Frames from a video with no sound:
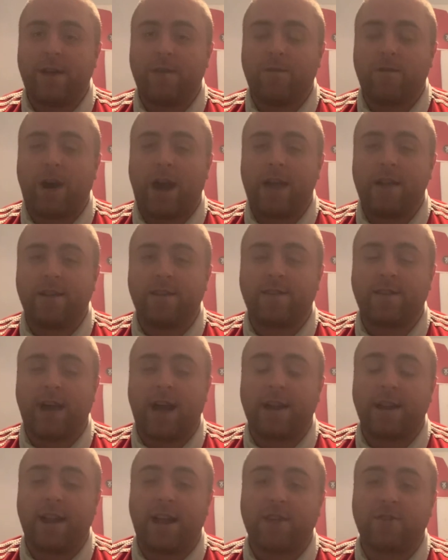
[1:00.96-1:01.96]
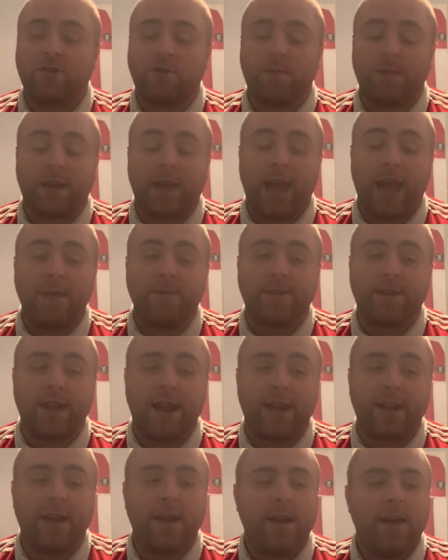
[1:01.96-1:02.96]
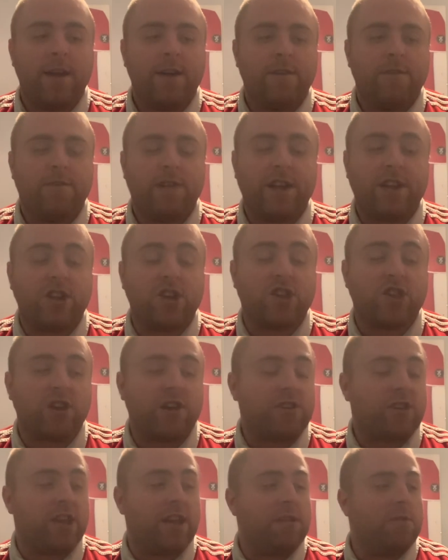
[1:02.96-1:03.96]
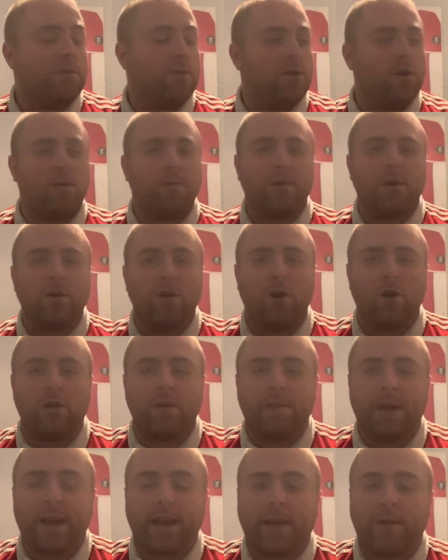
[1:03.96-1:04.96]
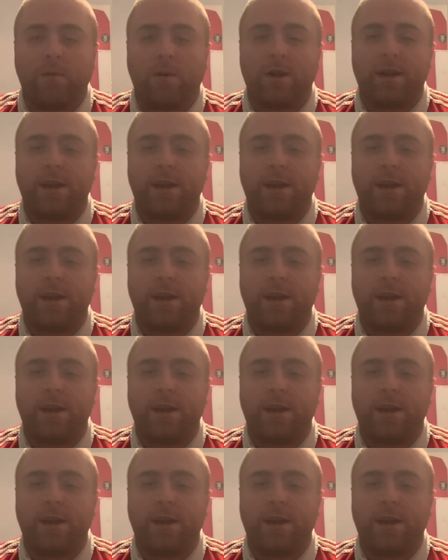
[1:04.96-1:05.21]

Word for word: Fry in the side the last couple of games, and then Fletcher slots it into an open goal to make it one